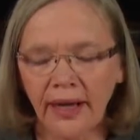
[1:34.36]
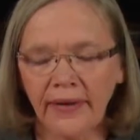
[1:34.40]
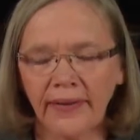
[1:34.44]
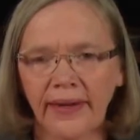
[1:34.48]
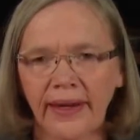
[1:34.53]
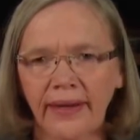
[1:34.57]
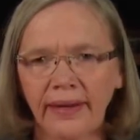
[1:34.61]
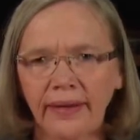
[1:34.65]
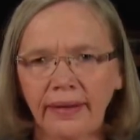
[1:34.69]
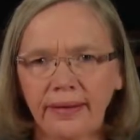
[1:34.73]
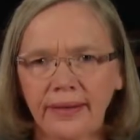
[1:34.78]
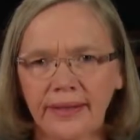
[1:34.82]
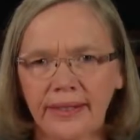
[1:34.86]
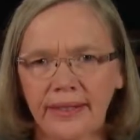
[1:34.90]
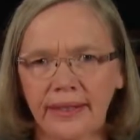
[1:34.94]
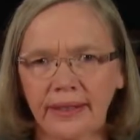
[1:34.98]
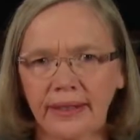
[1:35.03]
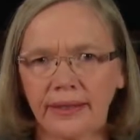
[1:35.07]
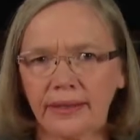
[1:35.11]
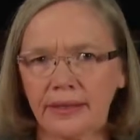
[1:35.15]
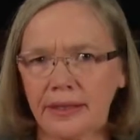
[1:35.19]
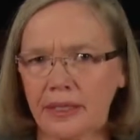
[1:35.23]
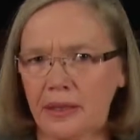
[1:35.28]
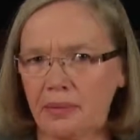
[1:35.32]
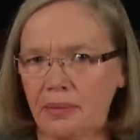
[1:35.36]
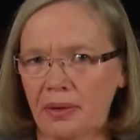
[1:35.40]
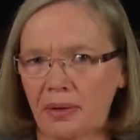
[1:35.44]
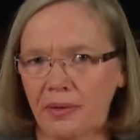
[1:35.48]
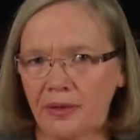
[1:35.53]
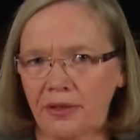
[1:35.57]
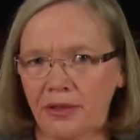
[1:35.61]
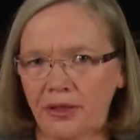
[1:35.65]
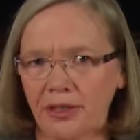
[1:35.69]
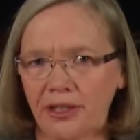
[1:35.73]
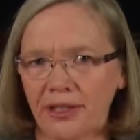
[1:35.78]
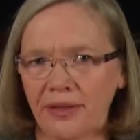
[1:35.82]
The other little tip I
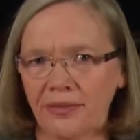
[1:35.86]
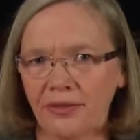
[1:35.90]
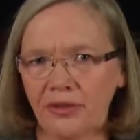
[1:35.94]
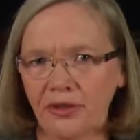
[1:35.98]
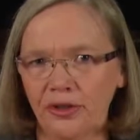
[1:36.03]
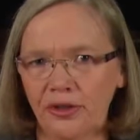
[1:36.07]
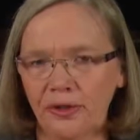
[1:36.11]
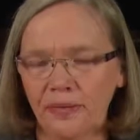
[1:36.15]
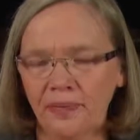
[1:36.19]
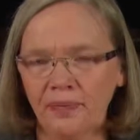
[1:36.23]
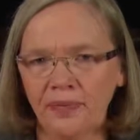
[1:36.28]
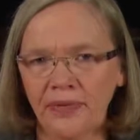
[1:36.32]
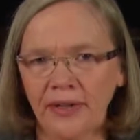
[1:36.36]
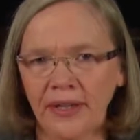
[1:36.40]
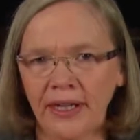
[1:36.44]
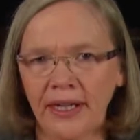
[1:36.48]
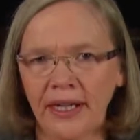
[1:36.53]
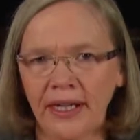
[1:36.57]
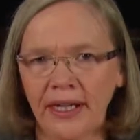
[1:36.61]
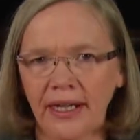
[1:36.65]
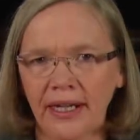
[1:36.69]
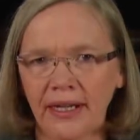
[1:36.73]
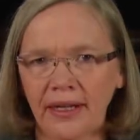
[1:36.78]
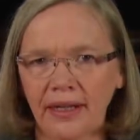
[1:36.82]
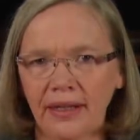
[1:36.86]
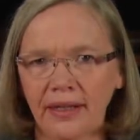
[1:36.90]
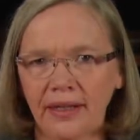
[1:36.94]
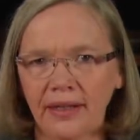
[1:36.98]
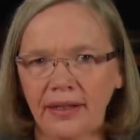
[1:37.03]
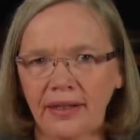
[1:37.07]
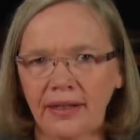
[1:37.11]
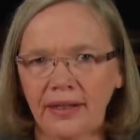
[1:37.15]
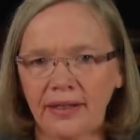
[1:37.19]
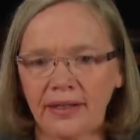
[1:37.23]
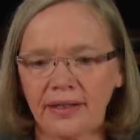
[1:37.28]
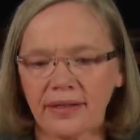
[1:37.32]
want to give you
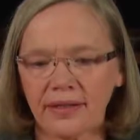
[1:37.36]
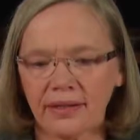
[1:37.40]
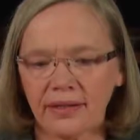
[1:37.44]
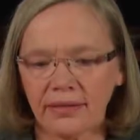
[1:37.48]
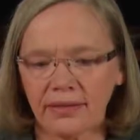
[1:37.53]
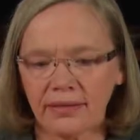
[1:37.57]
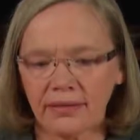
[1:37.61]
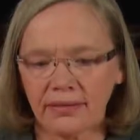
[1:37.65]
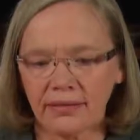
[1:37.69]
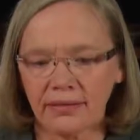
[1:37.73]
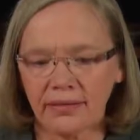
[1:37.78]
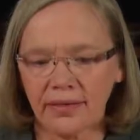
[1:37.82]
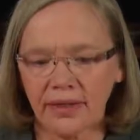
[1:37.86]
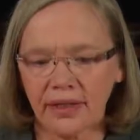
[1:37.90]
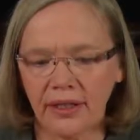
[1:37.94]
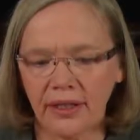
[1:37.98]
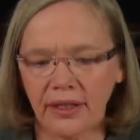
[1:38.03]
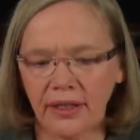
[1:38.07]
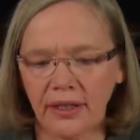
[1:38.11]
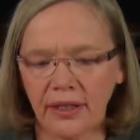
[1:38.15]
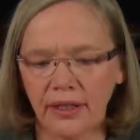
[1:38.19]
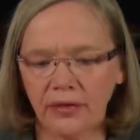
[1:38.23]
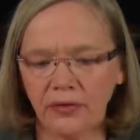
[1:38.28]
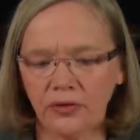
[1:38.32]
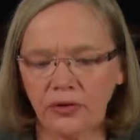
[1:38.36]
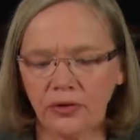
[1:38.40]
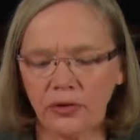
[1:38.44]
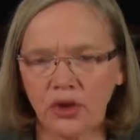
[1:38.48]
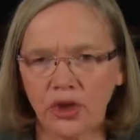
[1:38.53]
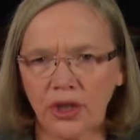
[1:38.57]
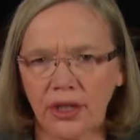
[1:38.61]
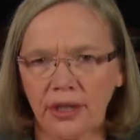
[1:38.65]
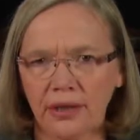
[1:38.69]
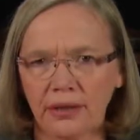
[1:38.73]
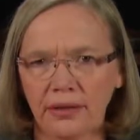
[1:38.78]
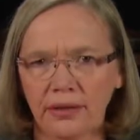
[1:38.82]
is if your
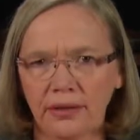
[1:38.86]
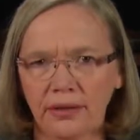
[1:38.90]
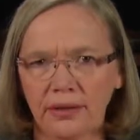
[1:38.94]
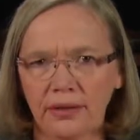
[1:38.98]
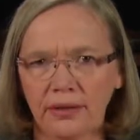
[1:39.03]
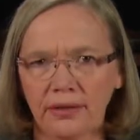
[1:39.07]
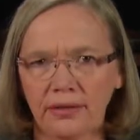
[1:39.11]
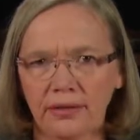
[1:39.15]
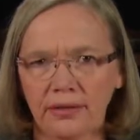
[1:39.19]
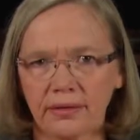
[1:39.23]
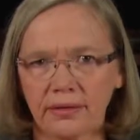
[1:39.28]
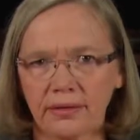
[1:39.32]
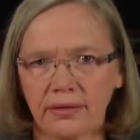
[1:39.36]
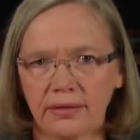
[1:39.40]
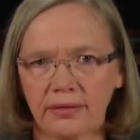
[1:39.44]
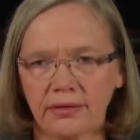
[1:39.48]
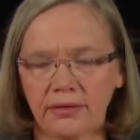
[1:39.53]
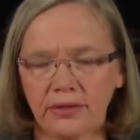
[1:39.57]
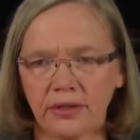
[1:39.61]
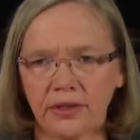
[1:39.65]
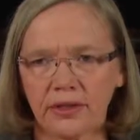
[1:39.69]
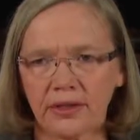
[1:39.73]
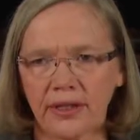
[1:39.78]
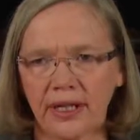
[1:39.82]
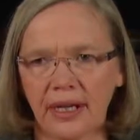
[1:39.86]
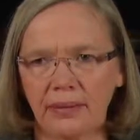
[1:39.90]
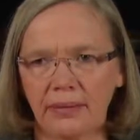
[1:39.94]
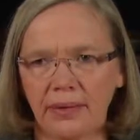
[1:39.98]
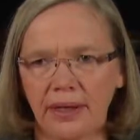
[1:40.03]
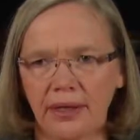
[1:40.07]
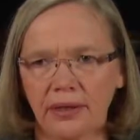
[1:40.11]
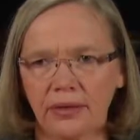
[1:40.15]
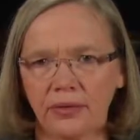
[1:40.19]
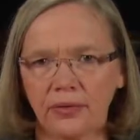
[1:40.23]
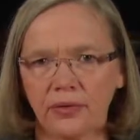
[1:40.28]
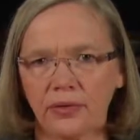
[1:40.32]
child has just come
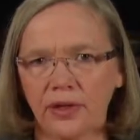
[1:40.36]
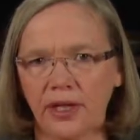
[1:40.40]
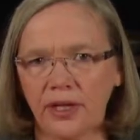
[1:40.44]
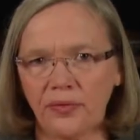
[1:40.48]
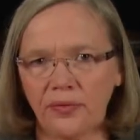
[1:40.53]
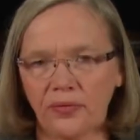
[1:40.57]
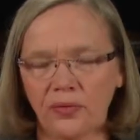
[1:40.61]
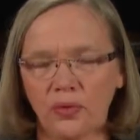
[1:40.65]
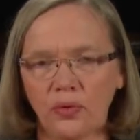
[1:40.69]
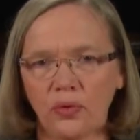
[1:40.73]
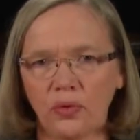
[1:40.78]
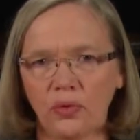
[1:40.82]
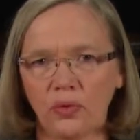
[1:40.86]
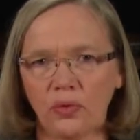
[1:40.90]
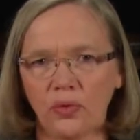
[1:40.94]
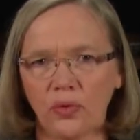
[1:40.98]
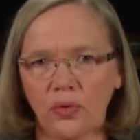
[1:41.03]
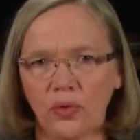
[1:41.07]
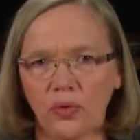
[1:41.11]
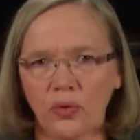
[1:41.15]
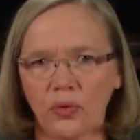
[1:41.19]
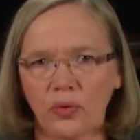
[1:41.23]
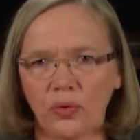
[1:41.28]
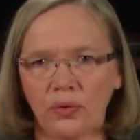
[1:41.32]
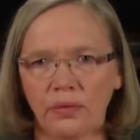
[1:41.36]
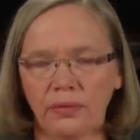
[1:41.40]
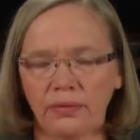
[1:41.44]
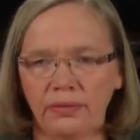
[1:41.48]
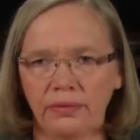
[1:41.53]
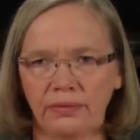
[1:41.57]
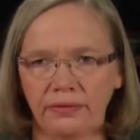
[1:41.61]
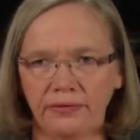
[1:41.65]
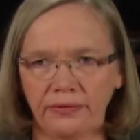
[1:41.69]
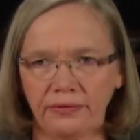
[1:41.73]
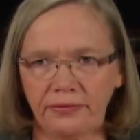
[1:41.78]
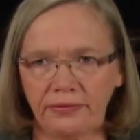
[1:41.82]
out of grade four or
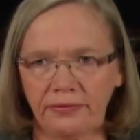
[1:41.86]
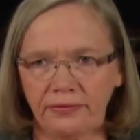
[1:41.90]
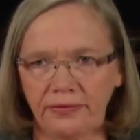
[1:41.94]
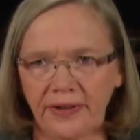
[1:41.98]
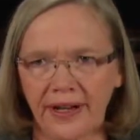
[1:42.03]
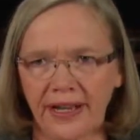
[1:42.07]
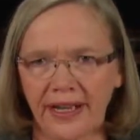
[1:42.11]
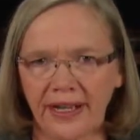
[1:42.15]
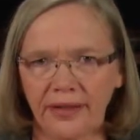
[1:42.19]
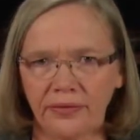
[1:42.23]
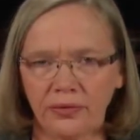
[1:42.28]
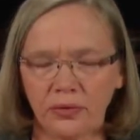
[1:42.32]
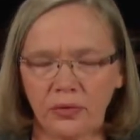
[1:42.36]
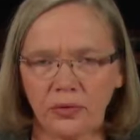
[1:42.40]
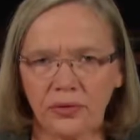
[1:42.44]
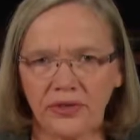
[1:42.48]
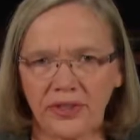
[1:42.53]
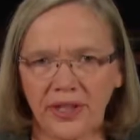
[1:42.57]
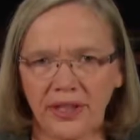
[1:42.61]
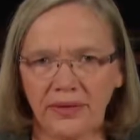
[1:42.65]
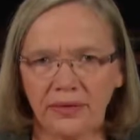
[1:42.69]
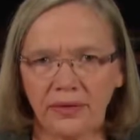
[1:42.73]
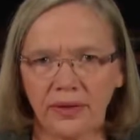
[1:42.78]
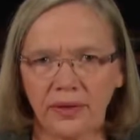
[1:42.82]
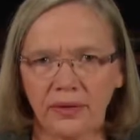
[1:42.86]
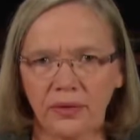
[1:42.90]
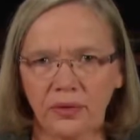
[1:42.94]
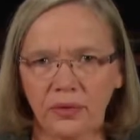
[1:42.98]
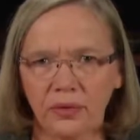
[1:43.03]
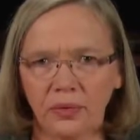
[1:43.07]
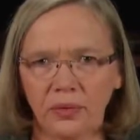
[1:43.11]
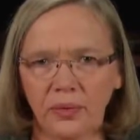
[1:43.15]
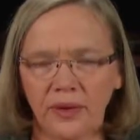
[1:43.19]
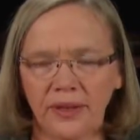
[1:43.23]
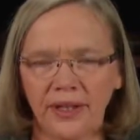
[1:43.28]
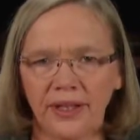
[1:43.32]
five or seven
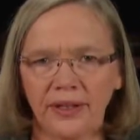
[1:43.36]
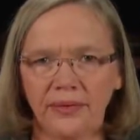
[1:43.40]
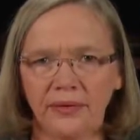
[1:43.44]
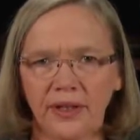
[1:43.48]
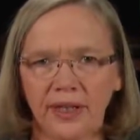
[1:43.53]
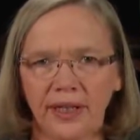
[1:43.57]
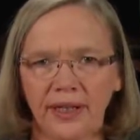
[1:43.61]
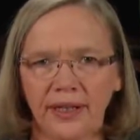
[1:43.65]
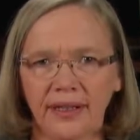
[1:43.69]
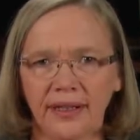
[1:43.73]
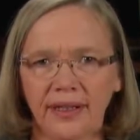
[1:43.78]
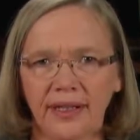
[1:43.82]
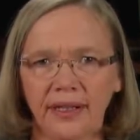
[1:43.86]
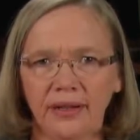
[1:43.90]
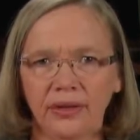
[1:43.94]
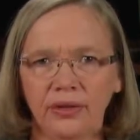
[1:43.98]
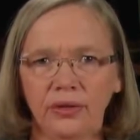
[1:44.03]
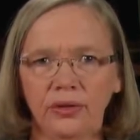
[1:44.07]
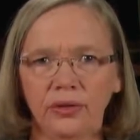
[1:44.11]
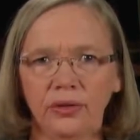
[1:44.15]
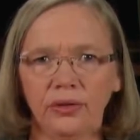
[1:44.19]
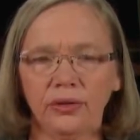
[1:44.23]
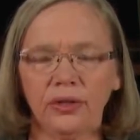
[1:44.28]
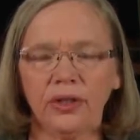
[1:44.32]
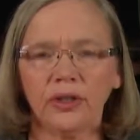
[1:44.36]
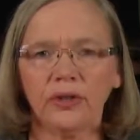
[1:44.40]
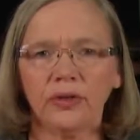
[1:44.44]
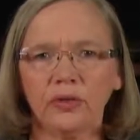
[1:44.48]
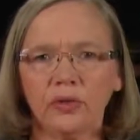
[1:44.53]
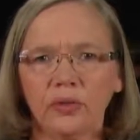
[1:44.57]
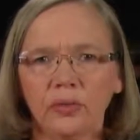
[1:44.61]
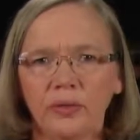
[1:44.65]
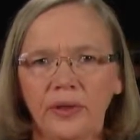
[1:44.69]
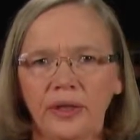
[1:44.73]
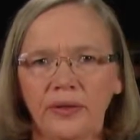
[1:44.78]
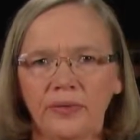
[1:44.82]
or whatever, and now you in
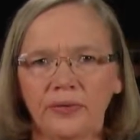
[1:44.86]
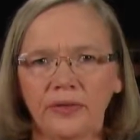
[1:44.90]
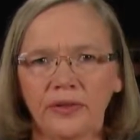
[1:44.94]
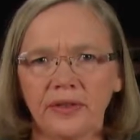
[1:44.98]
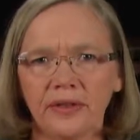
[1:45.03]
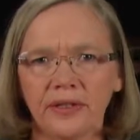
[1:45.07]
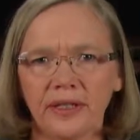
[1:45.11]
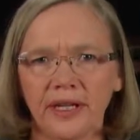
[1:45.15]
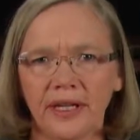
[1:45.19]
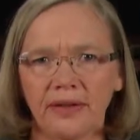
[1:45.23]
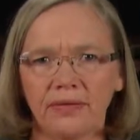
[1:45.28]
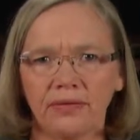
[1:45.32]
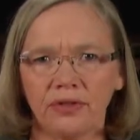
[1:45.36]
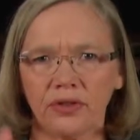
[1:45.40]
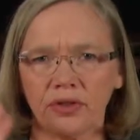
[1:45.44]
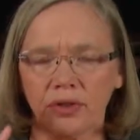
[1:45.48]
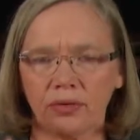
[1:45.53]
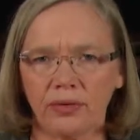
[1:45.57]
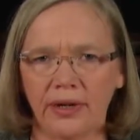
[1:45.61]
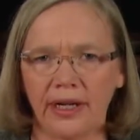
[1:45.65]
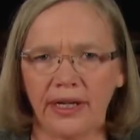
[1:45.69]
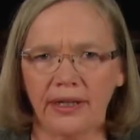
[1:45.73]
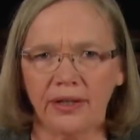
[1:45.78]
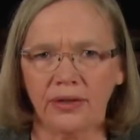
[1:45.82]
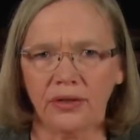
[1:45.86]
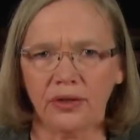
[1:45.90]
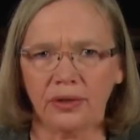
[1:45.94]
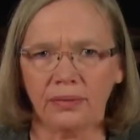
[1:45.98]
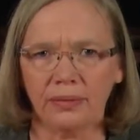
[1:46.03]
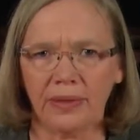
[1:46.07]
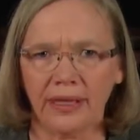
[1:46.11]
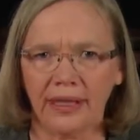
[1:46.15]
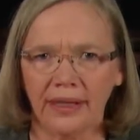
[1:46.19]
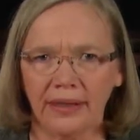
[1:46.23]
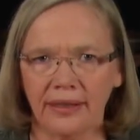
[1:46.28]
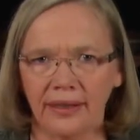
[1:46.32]
your reference have this grade in your
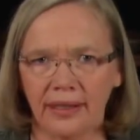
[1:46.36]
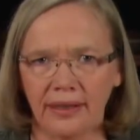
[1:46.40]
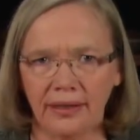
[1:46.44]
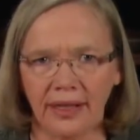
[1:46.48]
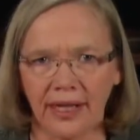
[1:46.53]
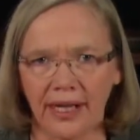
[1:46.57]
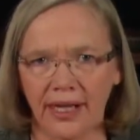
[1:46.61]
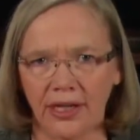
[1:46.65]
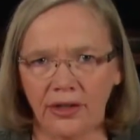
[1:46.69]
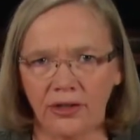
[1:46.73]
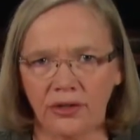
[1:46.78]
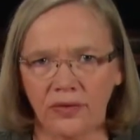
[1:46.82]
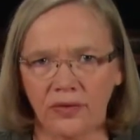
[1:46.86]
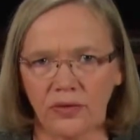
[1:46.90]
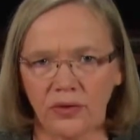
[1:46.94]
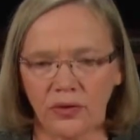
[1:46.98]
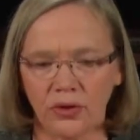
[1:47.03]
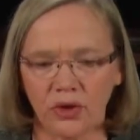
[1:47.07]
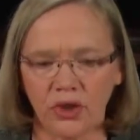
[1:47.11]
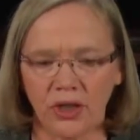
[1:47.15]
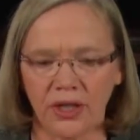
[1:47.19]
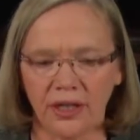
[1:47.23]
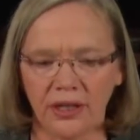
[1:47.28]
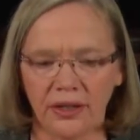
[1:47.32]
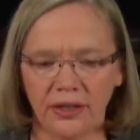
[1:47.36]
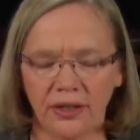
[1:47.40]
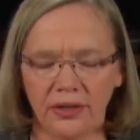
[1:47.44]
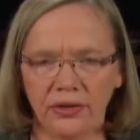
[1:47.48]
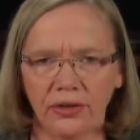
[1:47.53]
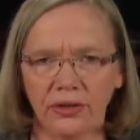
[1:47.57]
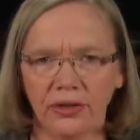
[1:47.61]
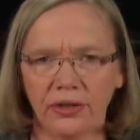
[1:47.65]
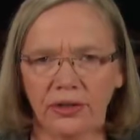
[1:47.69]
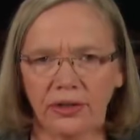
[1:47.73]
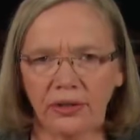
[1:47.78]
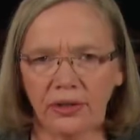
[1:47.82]
mind and the age of your child, and
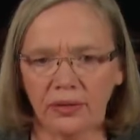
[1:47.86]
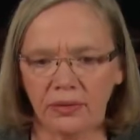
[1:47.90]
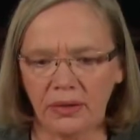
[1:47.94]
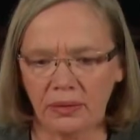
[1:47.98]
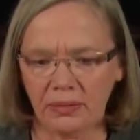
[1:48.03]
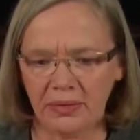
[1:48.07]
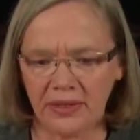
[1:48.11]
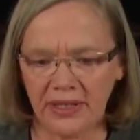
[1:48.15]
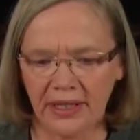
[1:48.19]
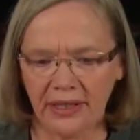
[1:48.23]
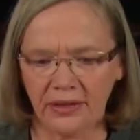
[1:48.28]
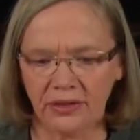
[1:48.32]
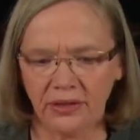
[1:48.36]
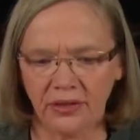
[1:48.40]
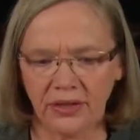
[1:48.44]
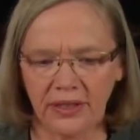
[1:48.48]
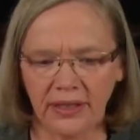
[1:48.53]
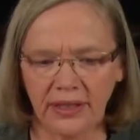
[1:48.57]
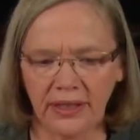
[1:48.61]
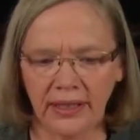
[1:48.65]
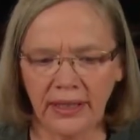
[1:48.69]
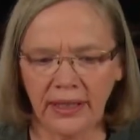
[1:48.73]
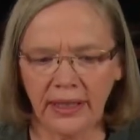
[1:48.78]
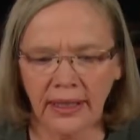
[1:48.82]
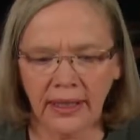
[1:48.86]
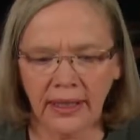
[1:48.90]
you go on the website and you see